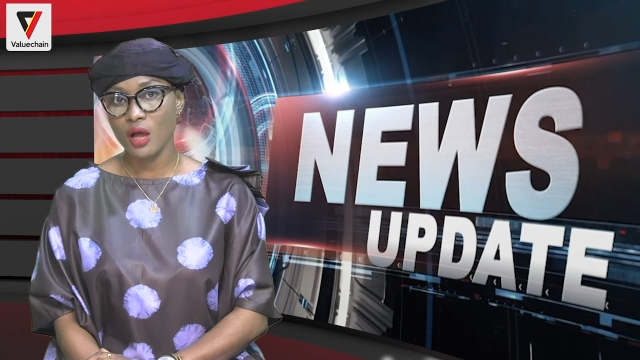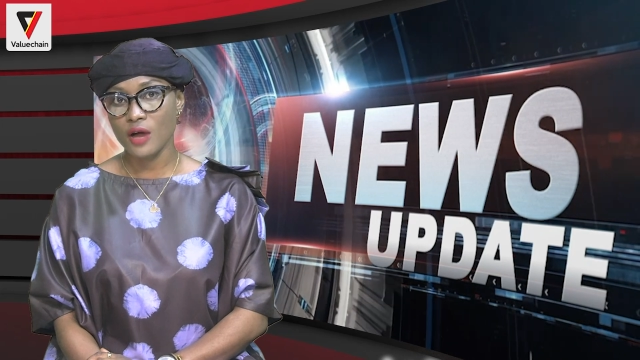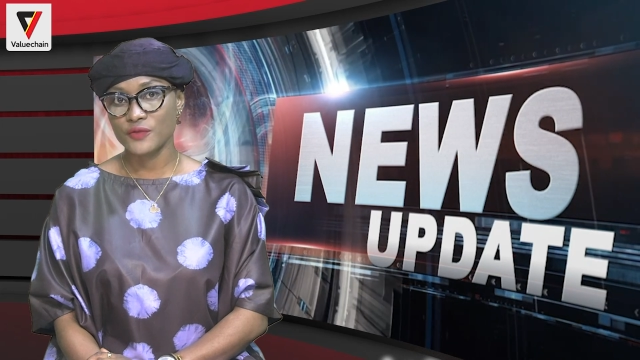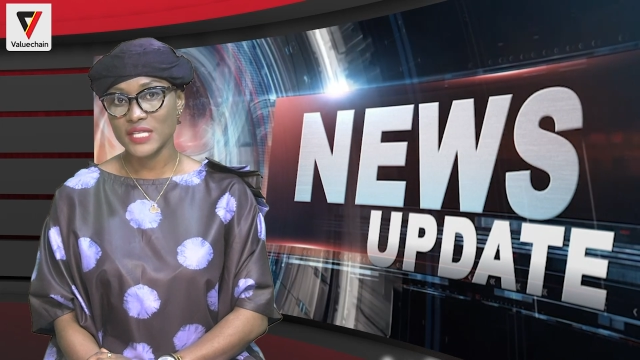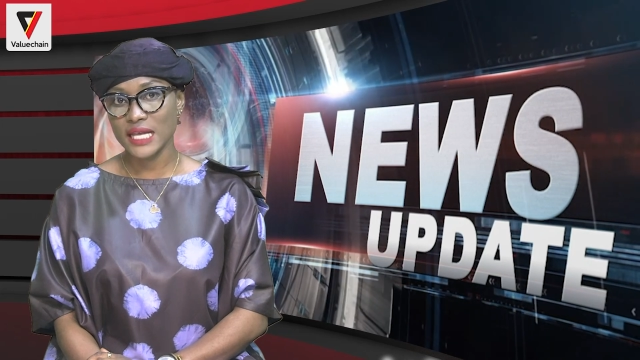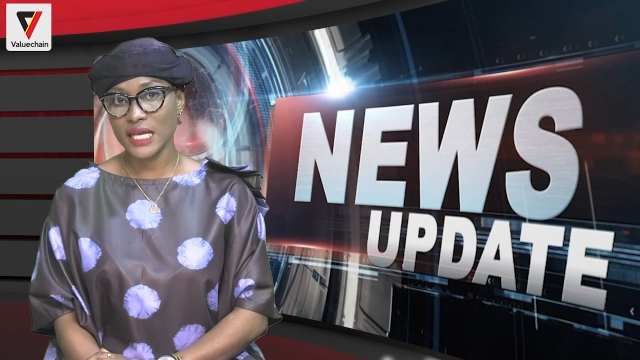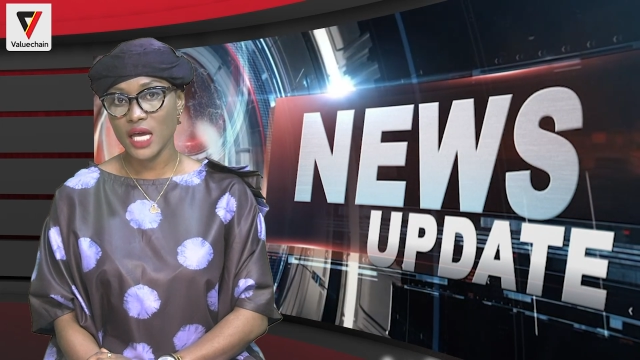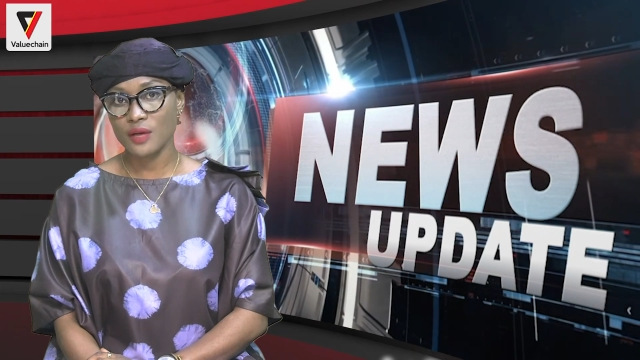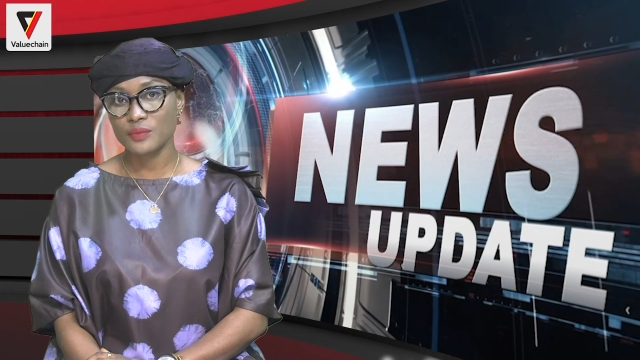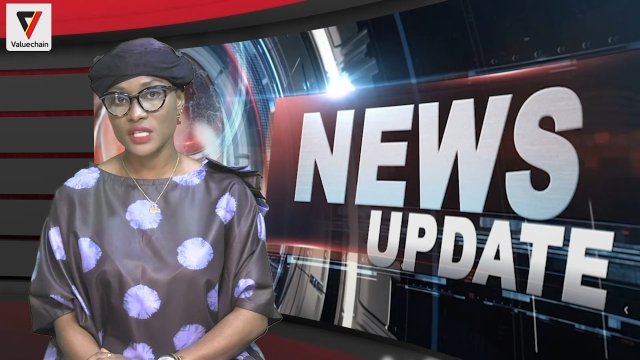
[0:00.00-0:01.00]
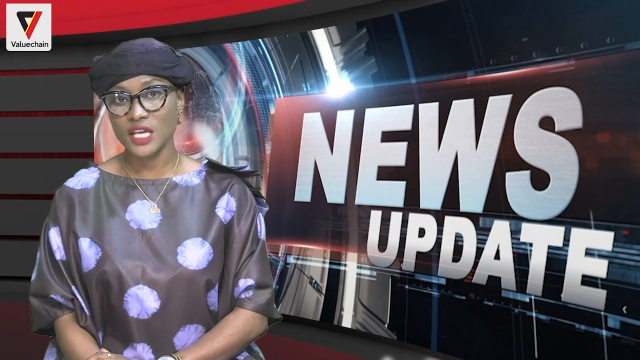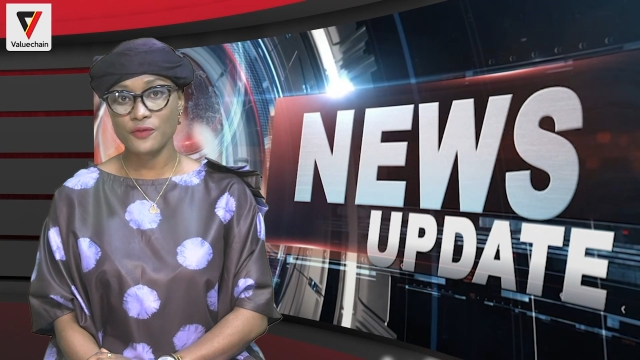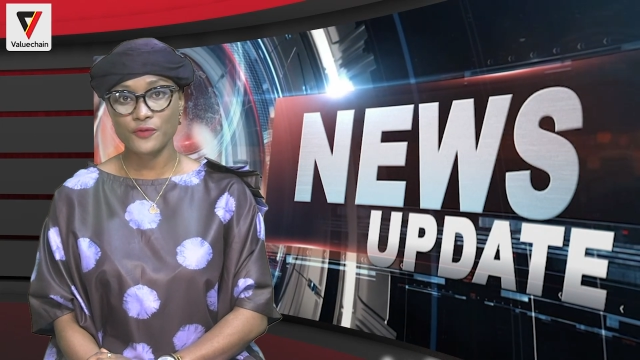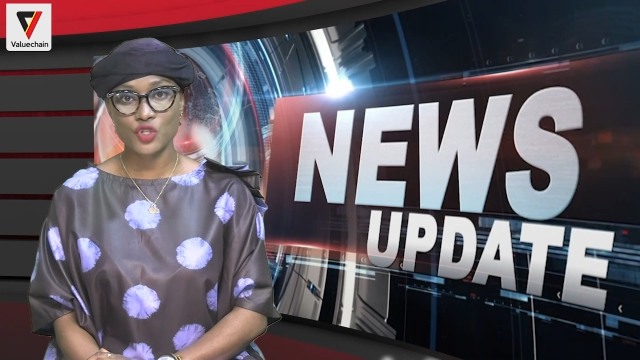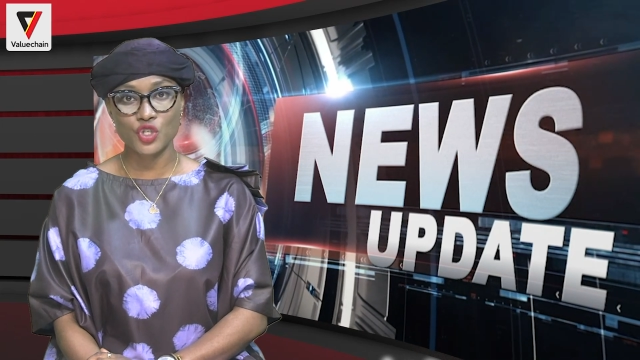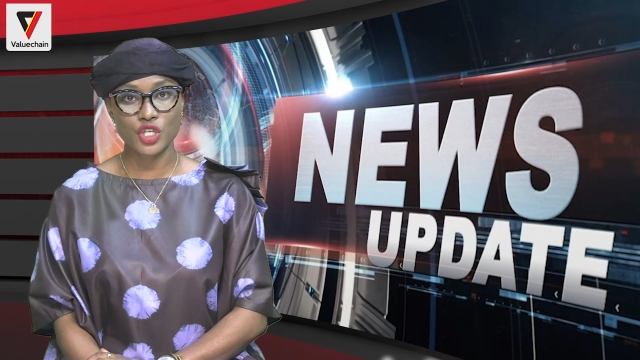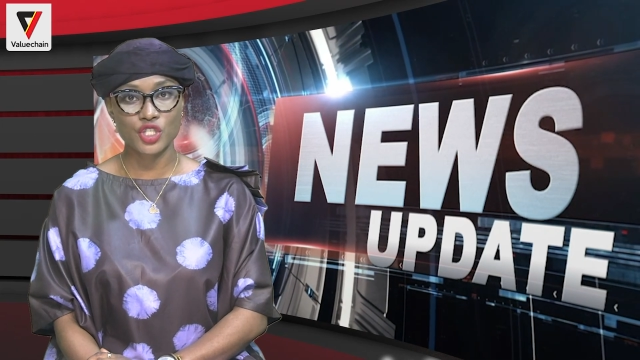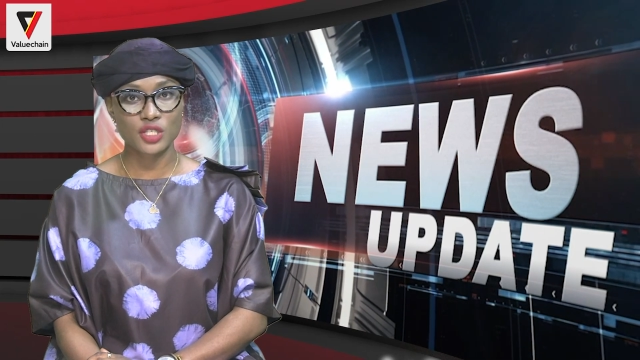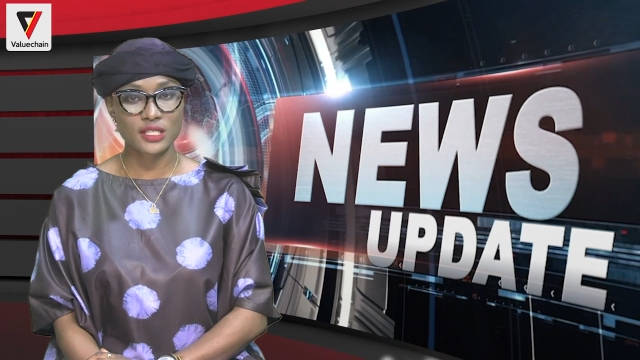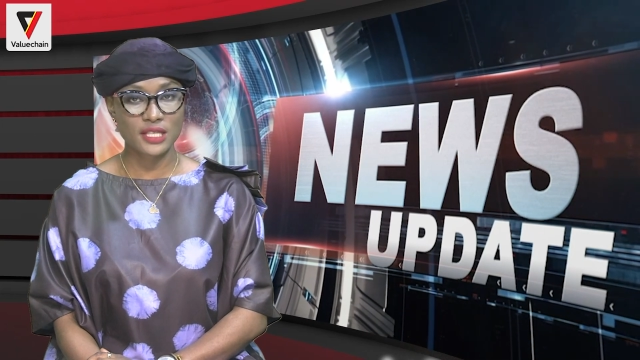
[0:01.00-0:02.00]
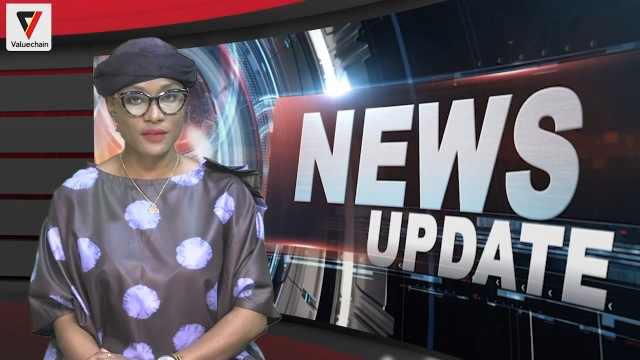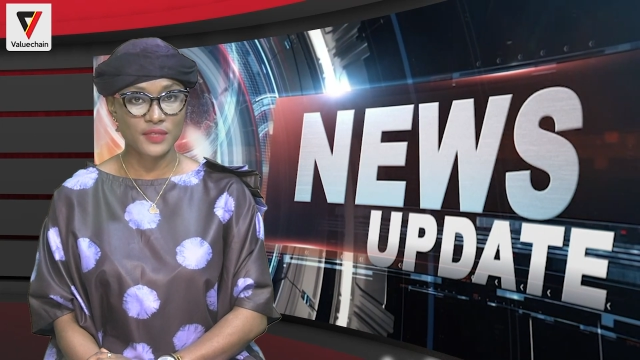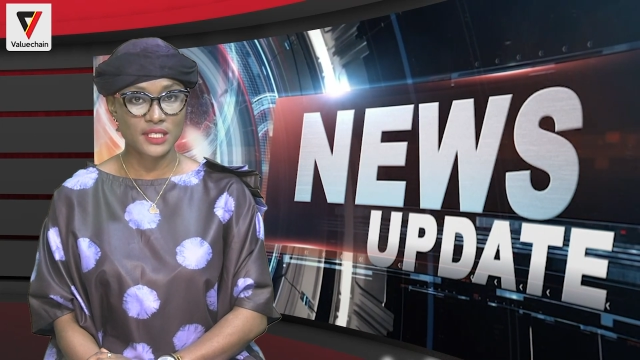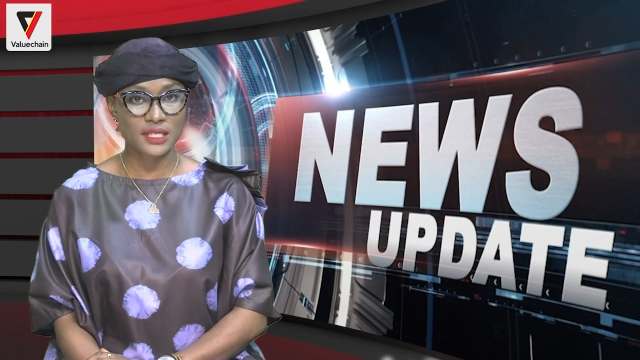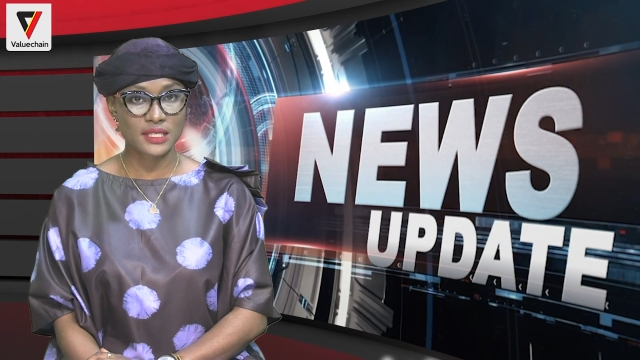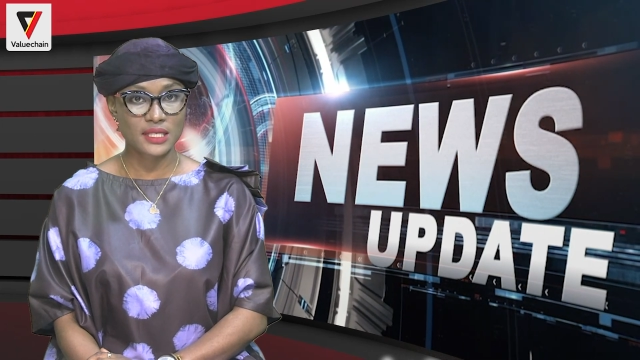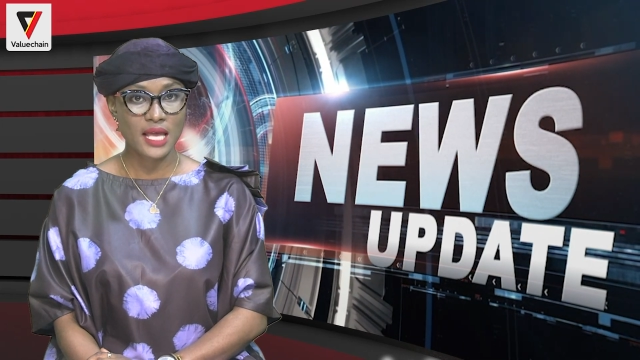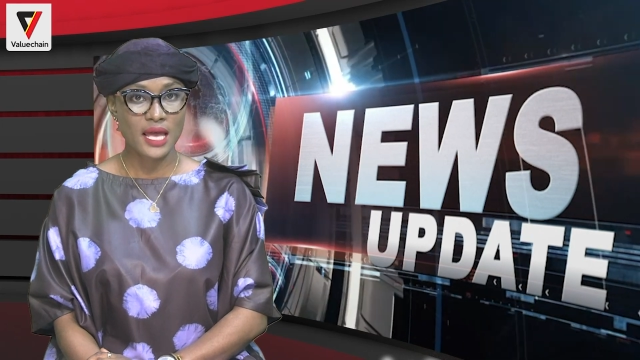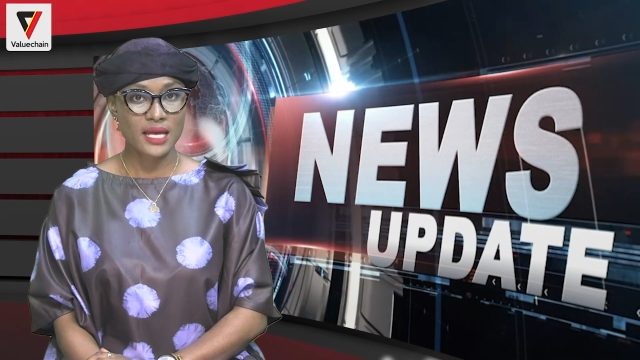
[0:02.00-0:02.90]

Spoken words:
of telecoms infrastructure services,